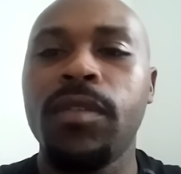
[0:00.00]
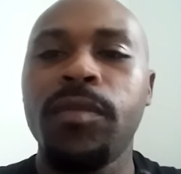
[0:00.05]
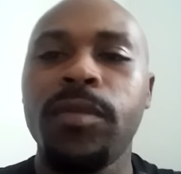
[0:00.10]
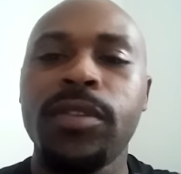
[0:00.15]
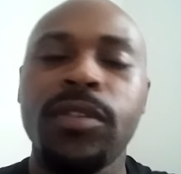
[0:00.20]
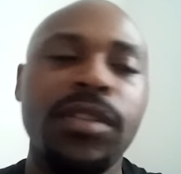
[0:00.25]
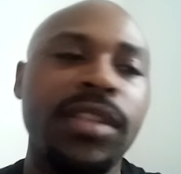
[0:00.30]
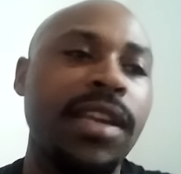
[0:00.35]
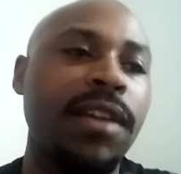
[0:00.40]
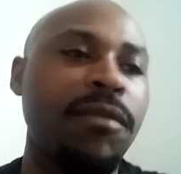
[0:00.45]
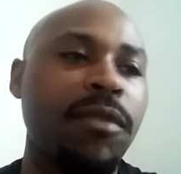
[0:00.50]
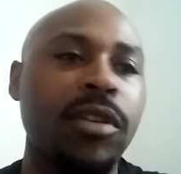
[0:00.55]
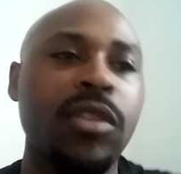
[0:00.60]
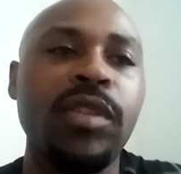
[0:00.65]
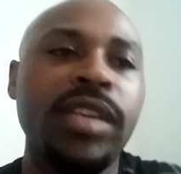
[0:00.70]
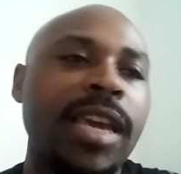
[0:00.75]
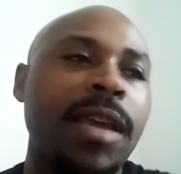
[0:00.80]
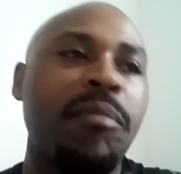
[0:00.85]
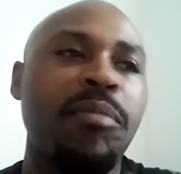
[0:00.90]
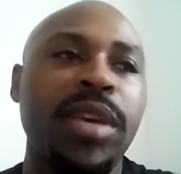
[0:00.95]
So therefore, you
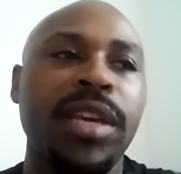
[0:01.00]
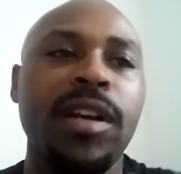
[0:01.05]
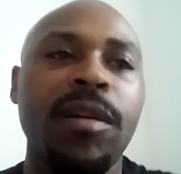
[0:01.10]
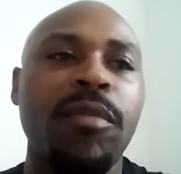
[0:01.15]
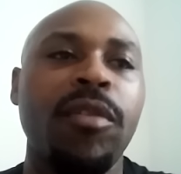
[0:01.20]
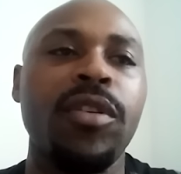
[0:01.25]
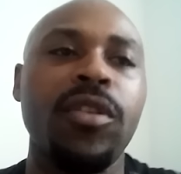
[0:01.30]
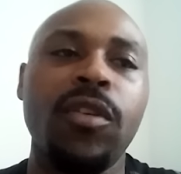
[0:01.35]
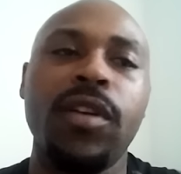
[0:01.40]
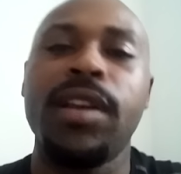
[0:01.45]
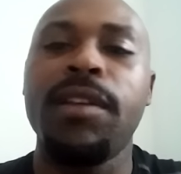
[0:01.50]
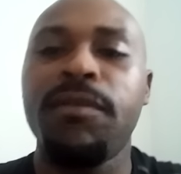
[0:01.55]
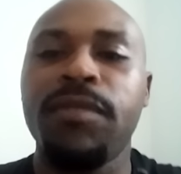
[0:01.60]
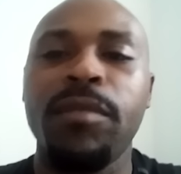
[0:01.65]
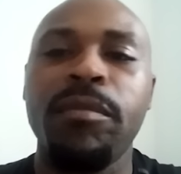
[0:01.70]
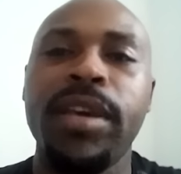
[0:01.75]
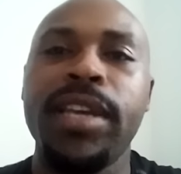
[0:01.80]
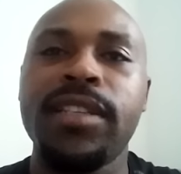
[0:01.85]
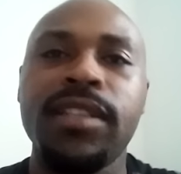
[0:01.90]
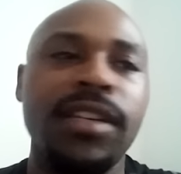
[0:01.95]
can't pick up on no
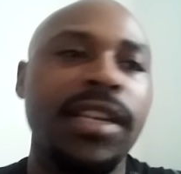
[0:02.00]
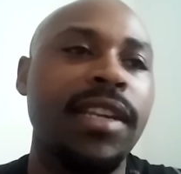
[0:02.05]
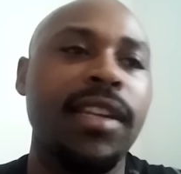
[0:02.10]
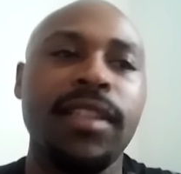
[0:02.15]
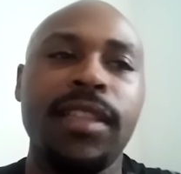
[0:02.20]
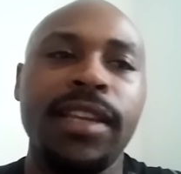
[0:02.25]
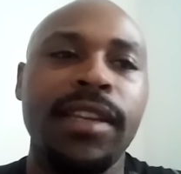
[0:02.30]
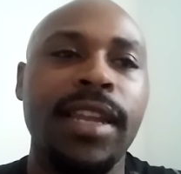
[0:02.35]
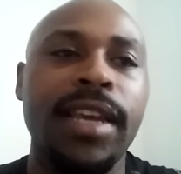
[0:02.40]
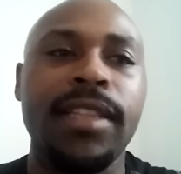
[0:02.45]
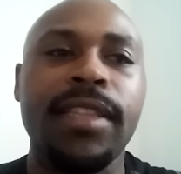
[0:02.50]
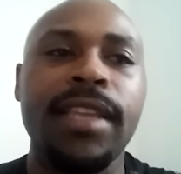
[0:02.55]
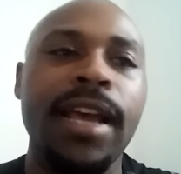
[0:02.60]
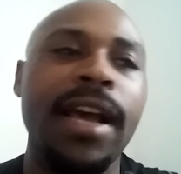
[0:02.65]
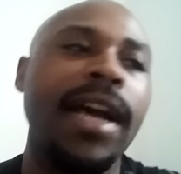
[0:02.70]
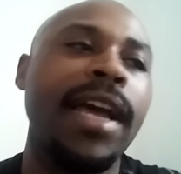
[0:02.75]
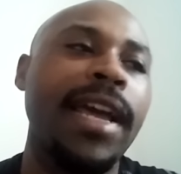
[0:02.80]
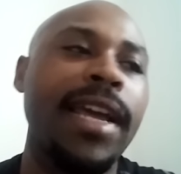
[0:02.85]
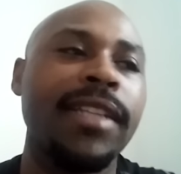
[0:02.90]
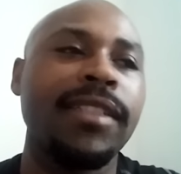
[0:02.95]
information or anything like
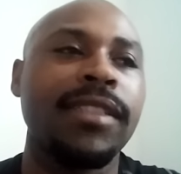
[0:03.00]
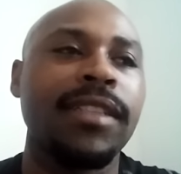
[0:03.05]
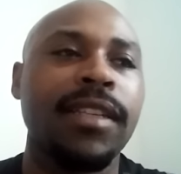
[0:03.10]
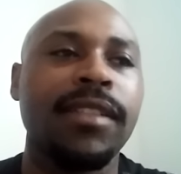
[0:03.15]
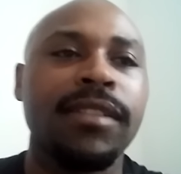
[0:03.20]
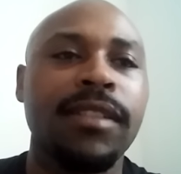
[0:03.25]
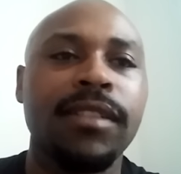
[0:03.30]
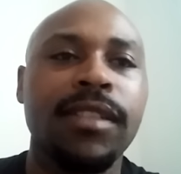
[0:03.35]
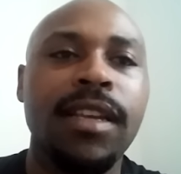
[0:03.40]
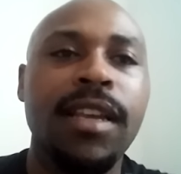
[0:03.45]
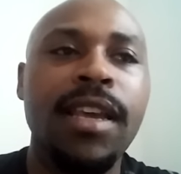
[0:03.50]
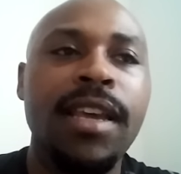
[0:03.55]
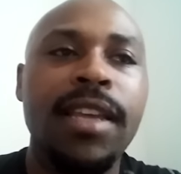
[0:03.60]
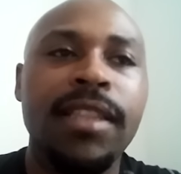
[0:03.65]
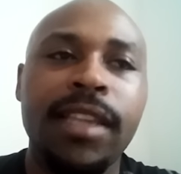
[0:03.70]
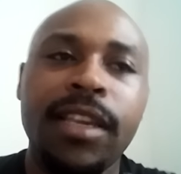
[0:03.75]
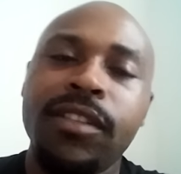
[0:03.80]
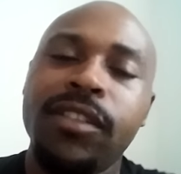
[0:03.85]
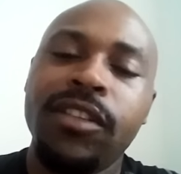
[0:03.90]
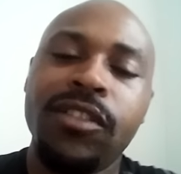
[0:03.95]
that. Our ancestors,
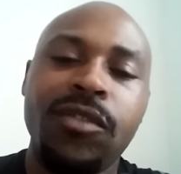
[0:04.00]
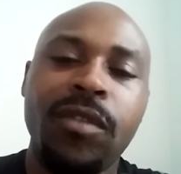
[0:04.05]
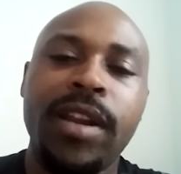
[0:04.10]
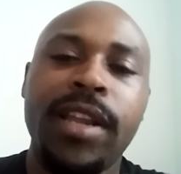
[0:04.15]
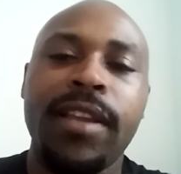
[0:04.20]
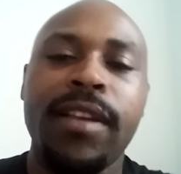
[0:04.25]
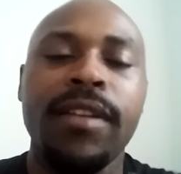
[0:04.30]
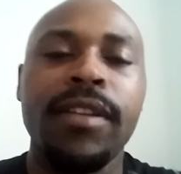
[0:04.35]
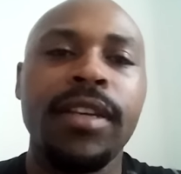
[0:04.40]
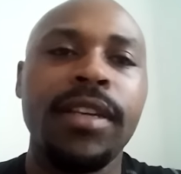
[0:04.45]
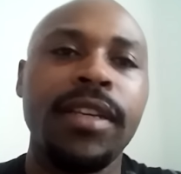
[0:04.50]
they used to drink.